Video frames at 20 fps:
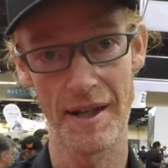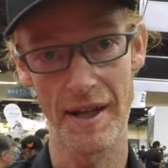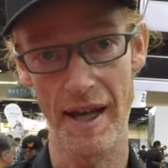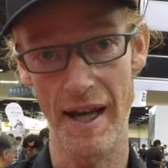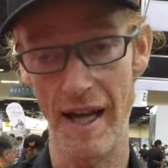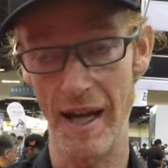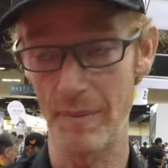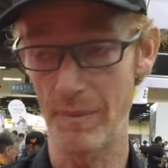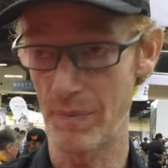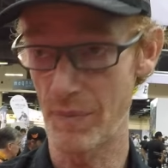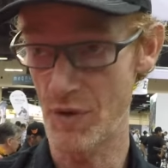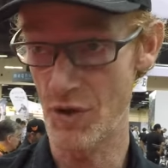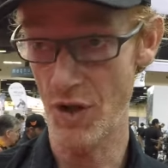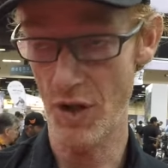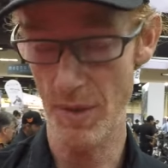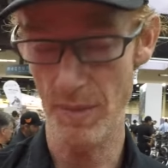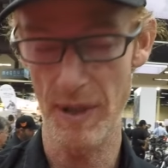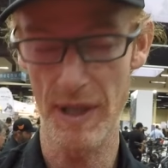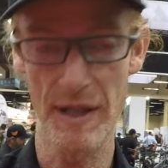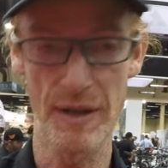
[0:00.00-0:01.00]
um,
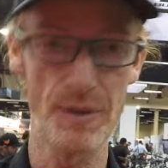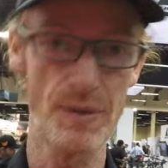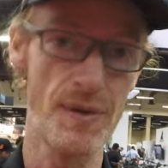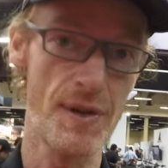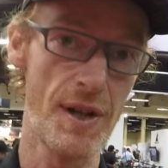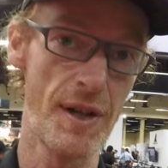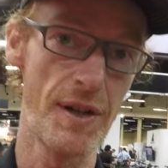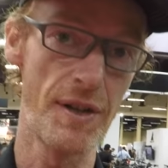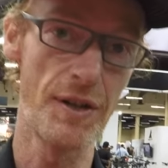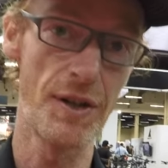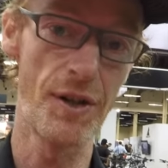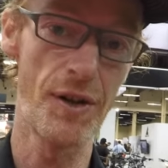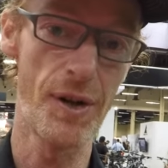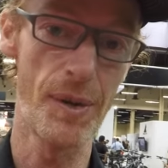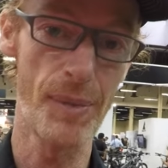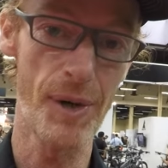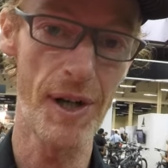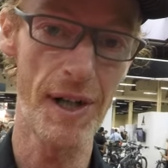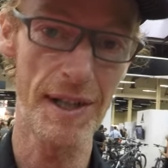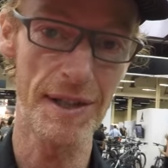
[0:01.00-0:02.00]
Germany also,
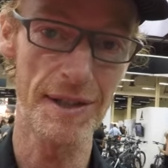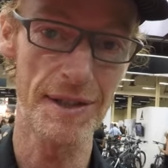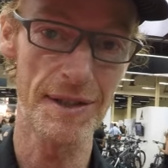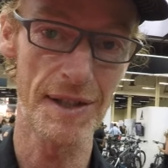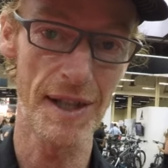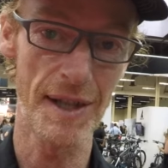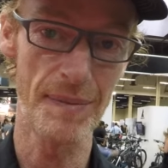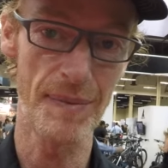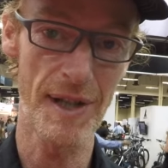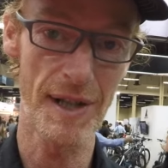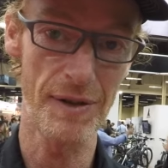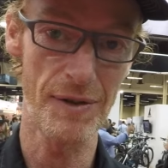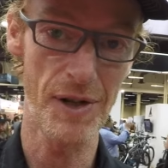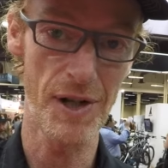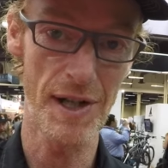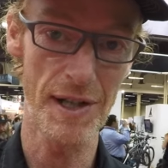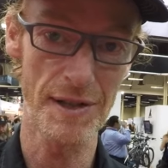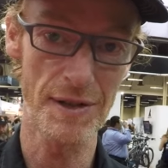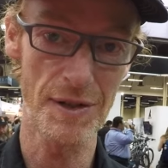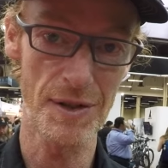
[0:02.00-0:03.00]
Eurobike, um,
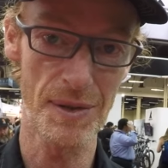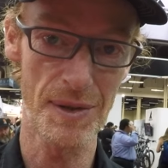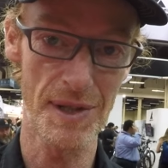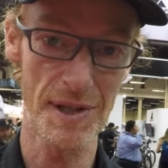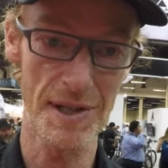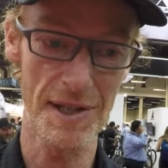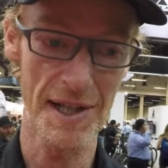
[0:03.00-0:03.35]
right into it.